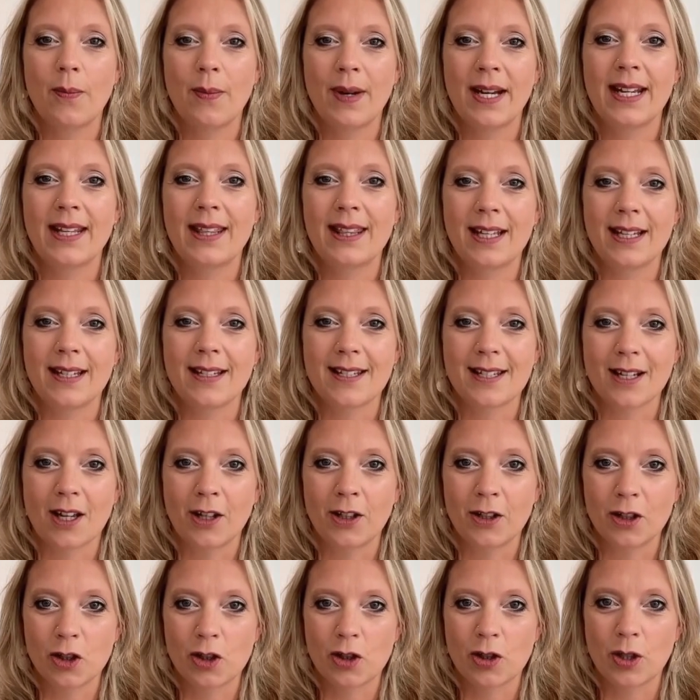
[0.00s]
many things that
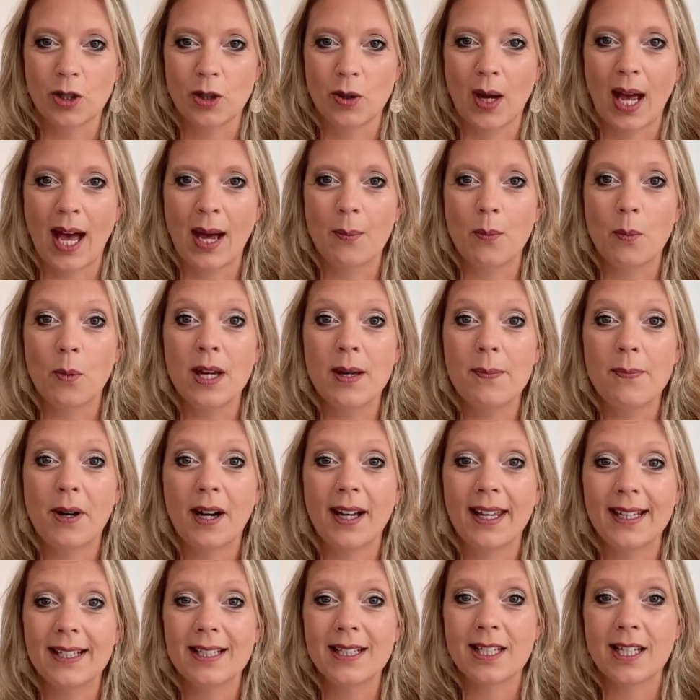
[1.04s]
aren't true, and we buy
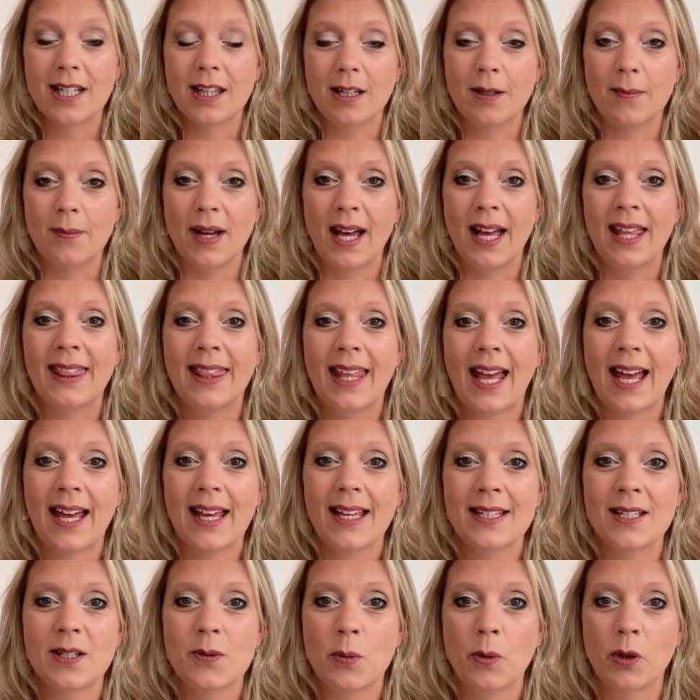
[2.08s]
into them, and that
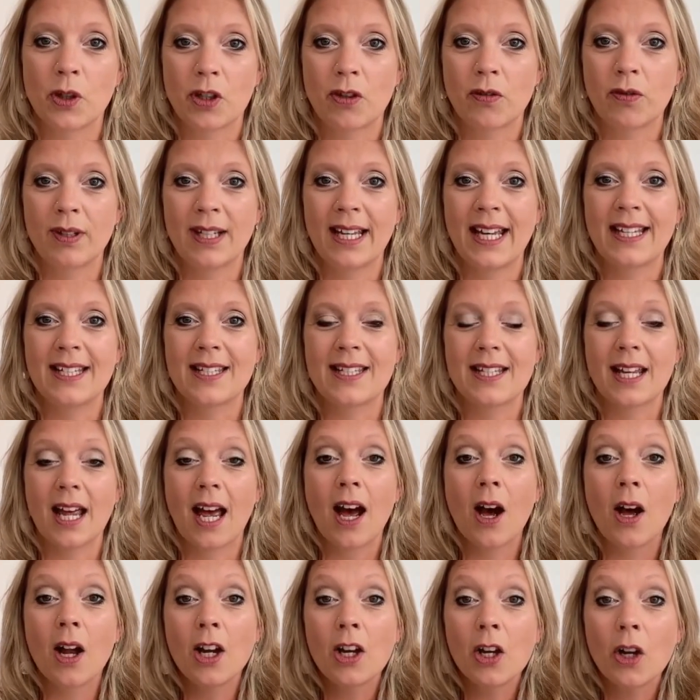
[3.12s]
is what creates
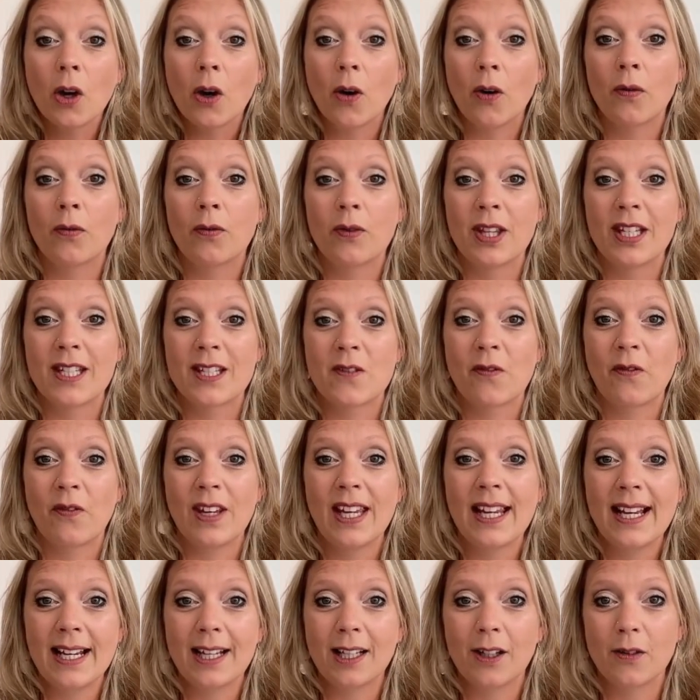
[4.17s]
a lot of this
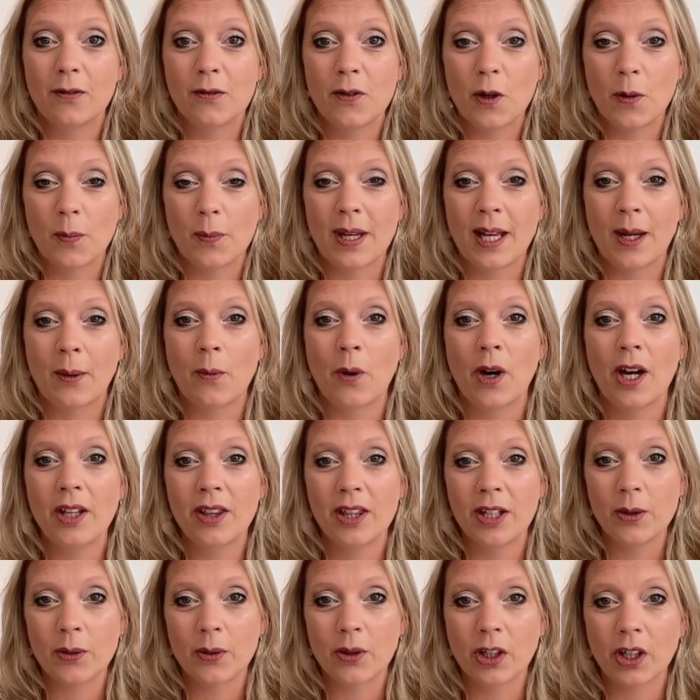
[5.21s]
feeling of not being
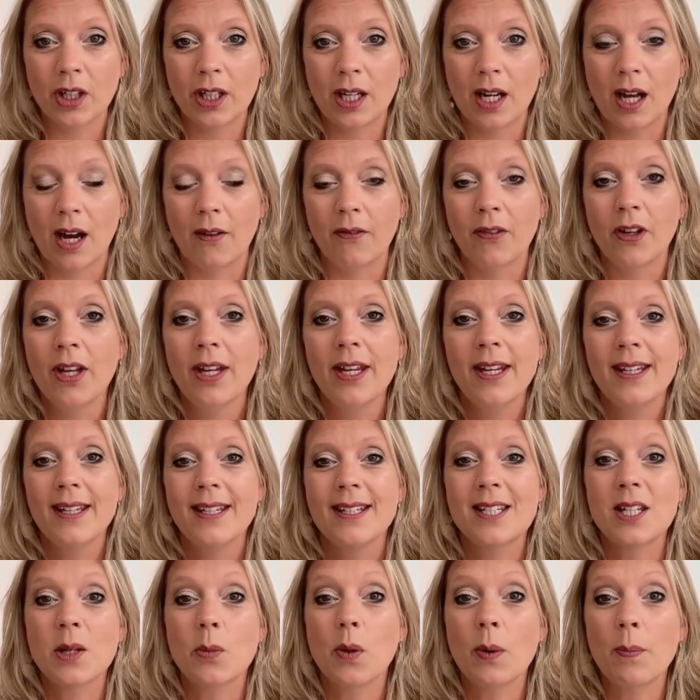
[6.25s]
worthy or good enough,
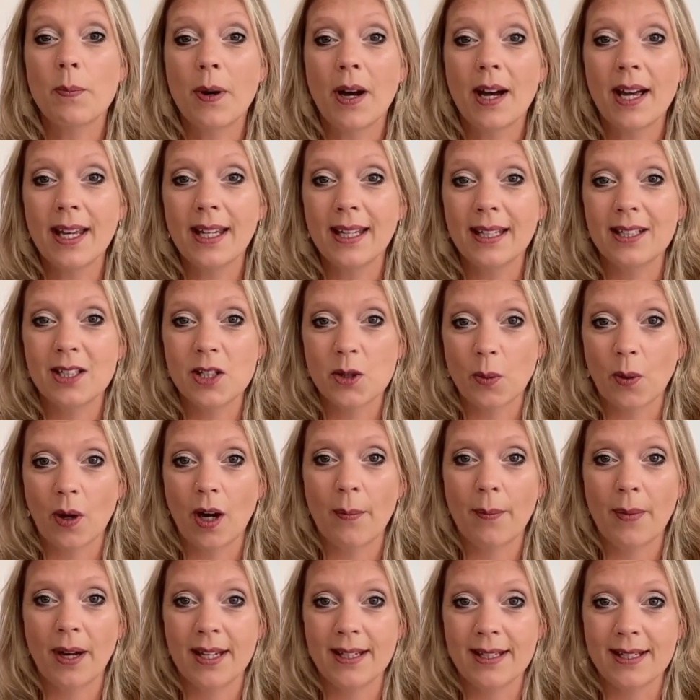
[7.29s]
is that we're buying into what our
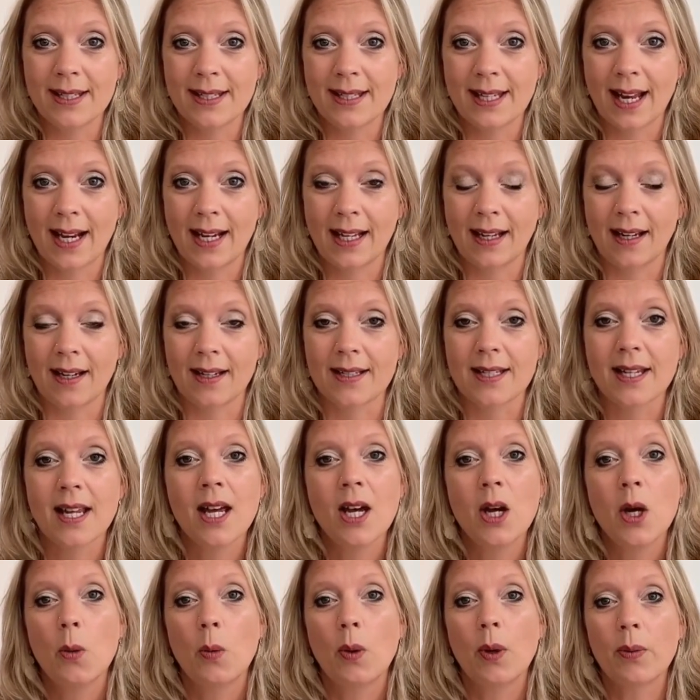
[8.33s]
mind is telling us.
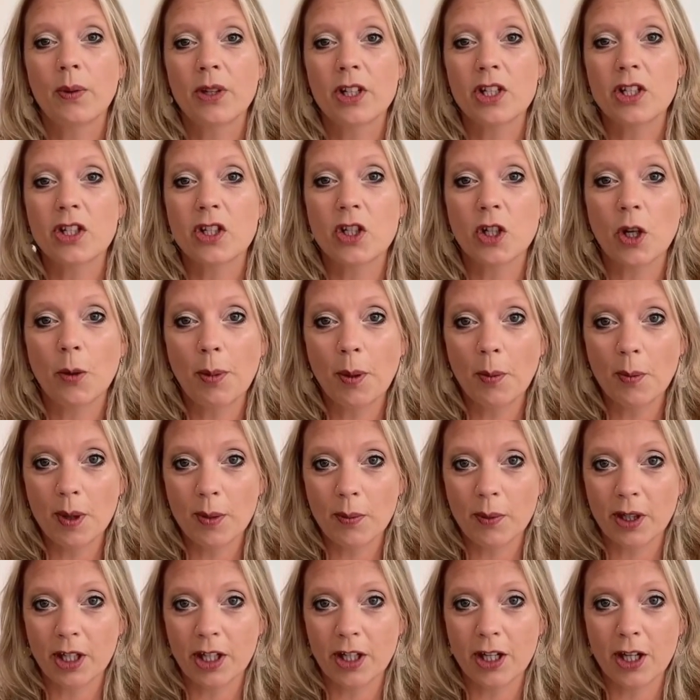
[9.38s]
We want to stop and we
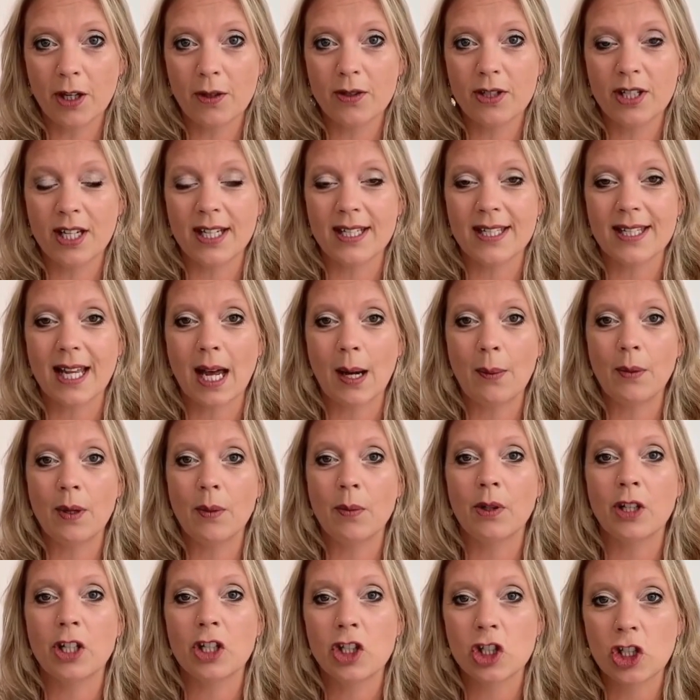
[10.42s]
want to notice, and we
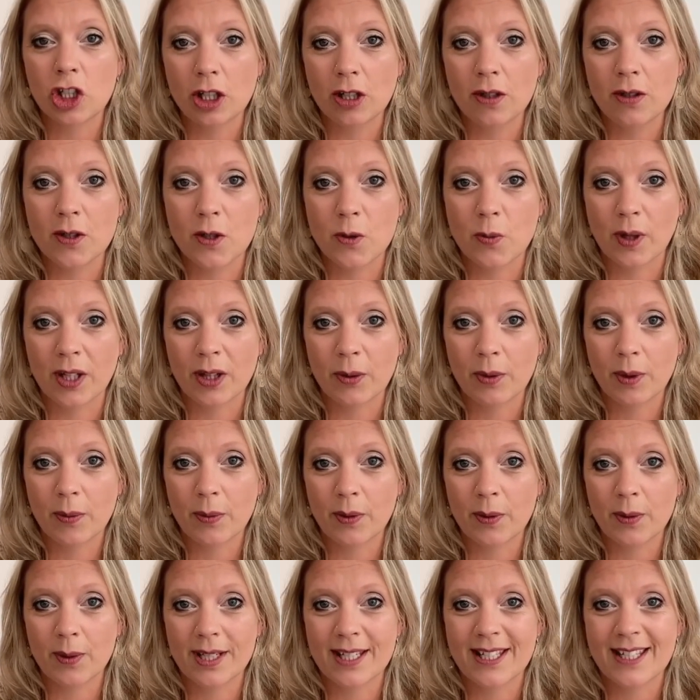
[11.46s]
want to choose whether we
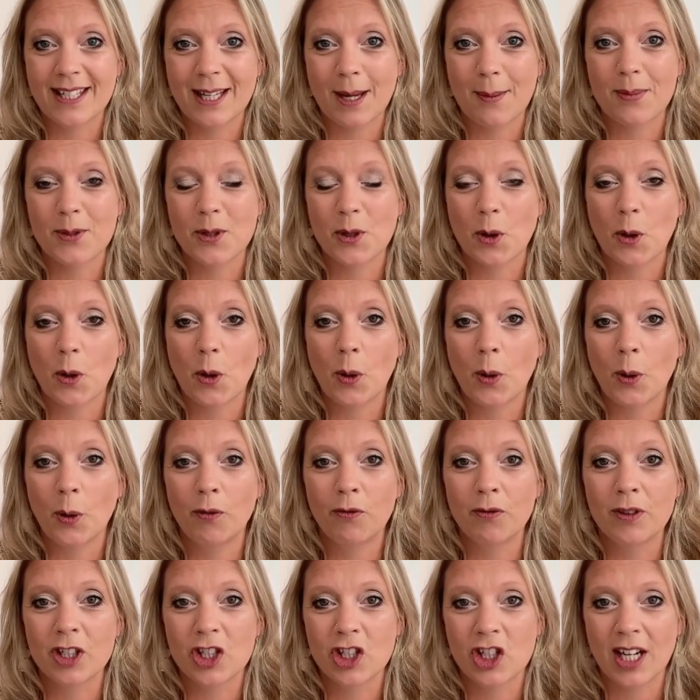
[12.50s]
want to accept or
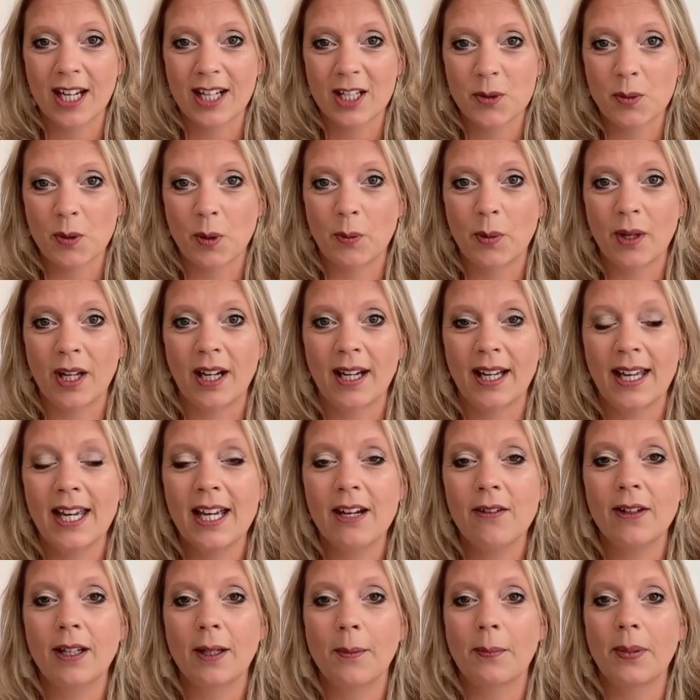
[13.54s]
reject what we are
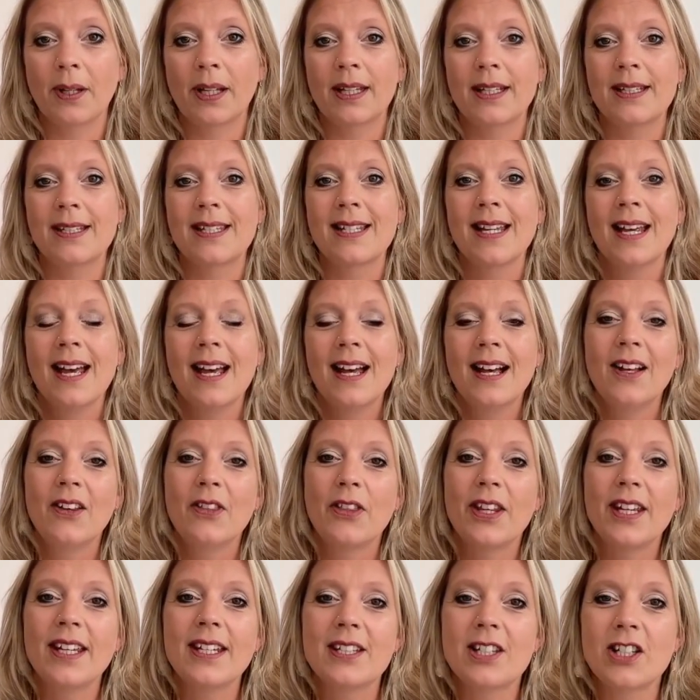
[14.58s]
hearing, because
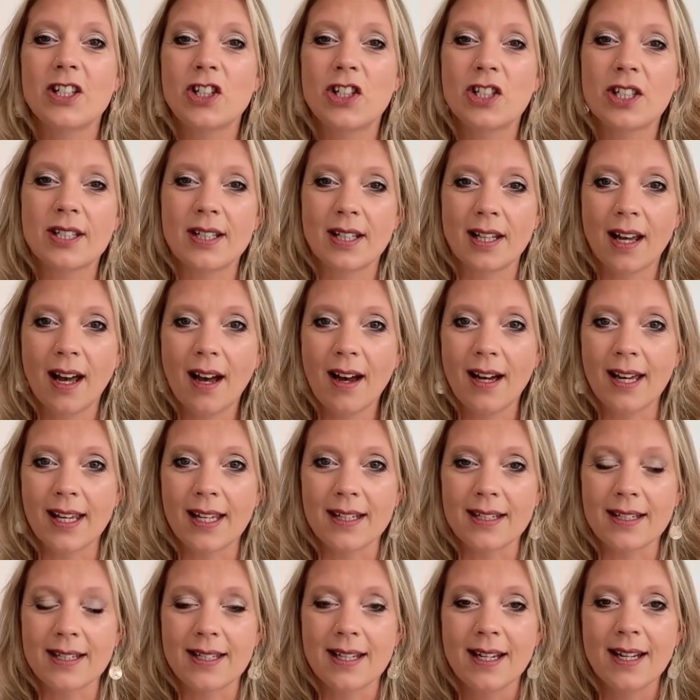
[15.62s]
these are just
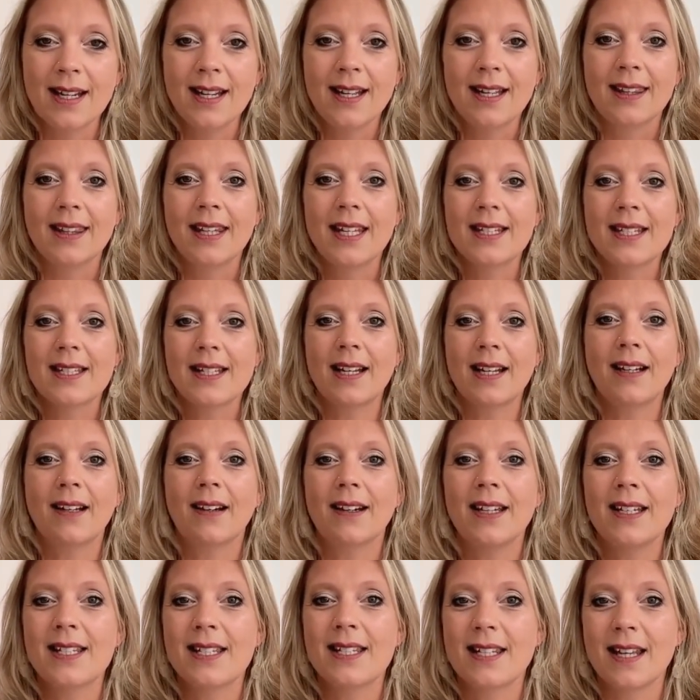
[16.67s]
lies. These are
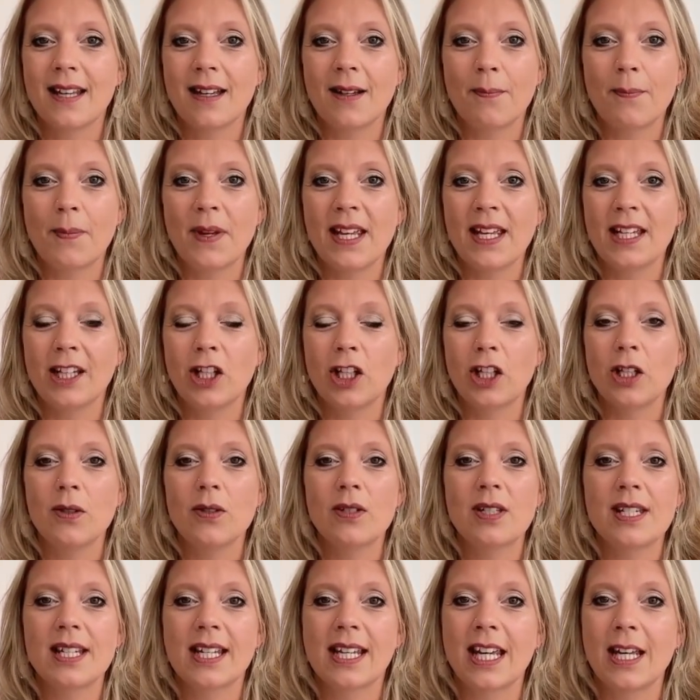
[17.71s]
lies that are being
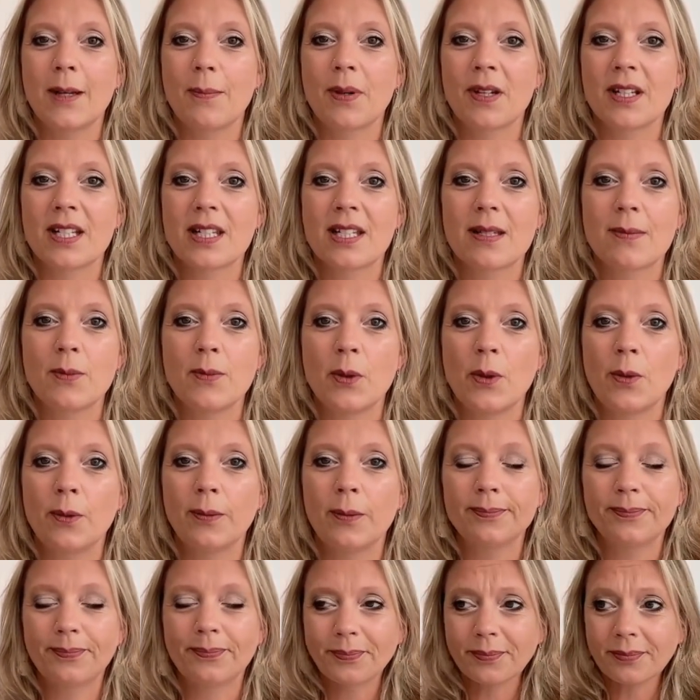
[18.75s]
used to keep us
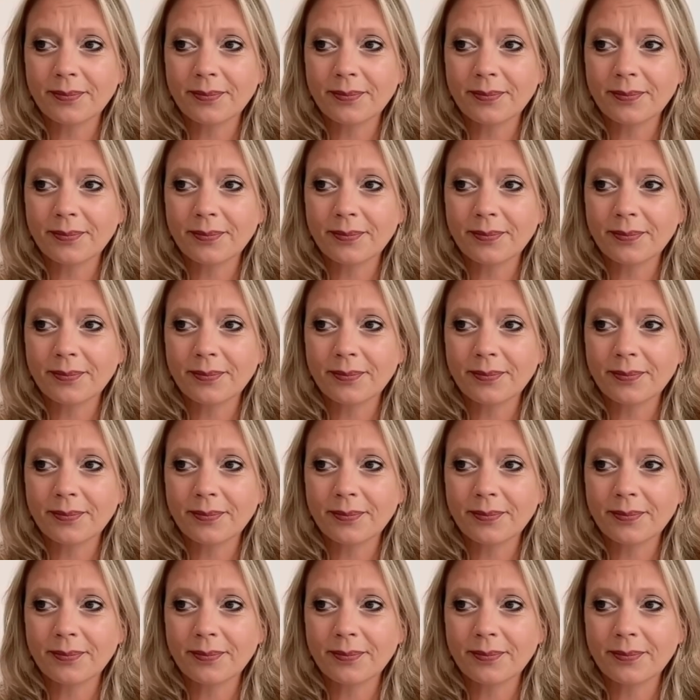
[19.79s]
small.